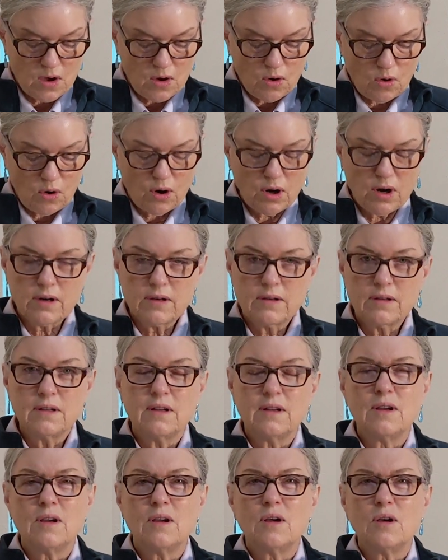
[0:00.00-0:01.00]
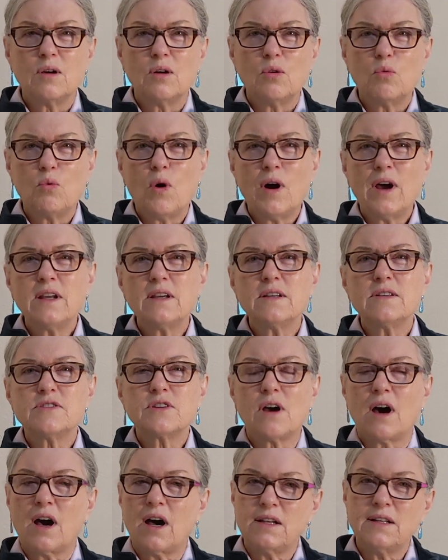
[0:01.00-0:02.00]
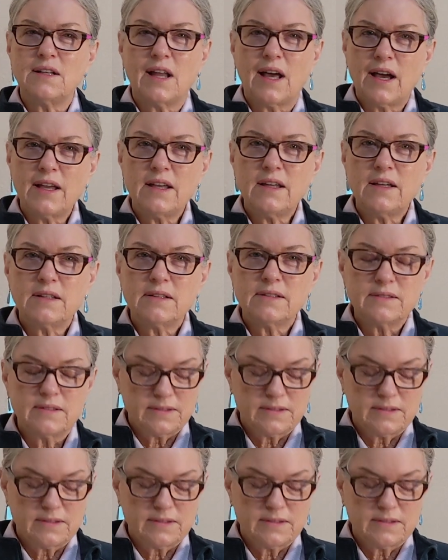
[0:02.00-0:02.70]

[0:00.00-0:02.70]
Or, what is God like?